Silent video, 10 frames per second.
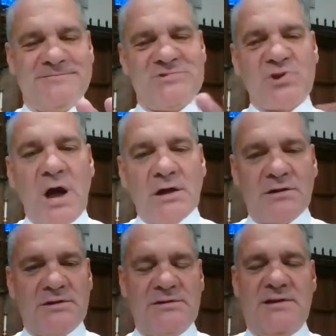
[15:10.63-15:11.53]

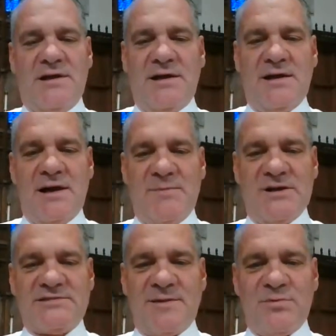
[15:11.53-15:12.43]
struggle
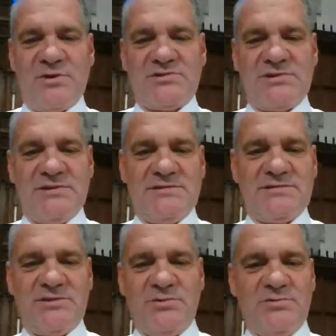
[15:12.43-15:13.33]
among some Christians
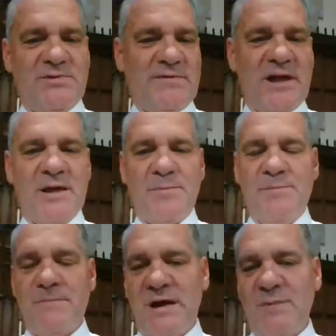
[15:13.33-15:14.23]
to develop
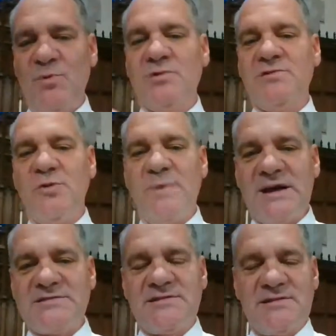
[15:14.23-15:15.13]
more
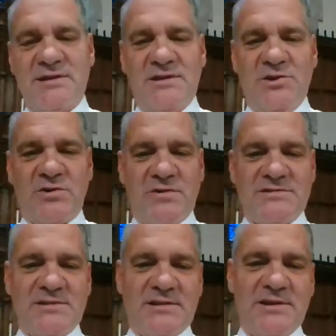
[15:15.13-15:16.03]
robust
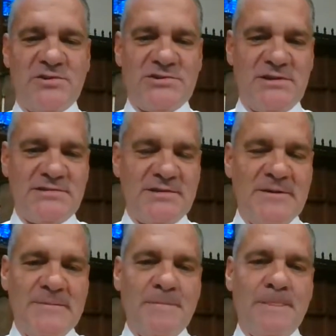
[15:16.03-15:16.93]
Eucharistic liturgies
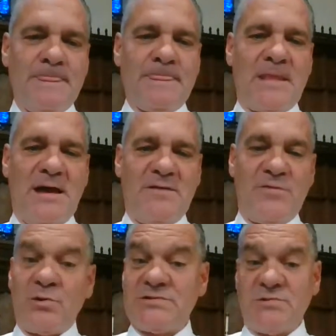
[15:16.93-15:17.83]

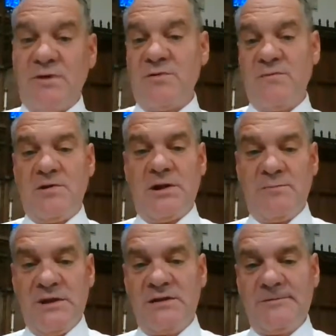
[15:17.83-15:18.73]
focused around a real
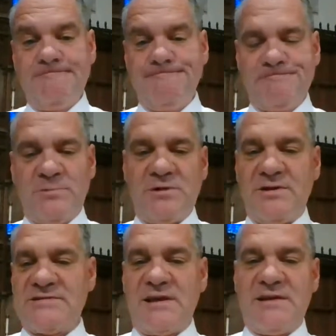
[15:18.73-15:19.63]
meal,
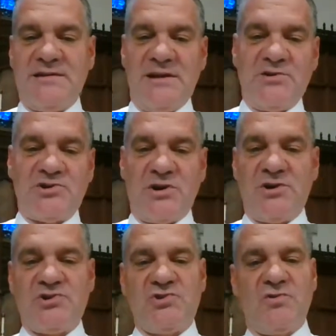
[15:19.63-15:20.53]
whether it's at a dinner
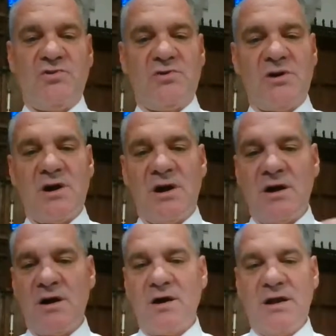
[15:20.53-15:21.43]
church
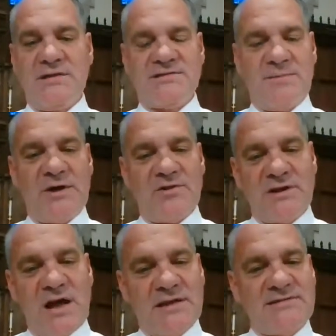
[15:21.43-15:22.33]
or in some other
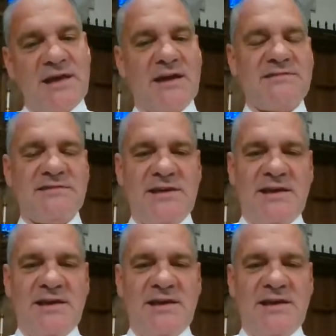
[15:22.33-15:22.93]
context,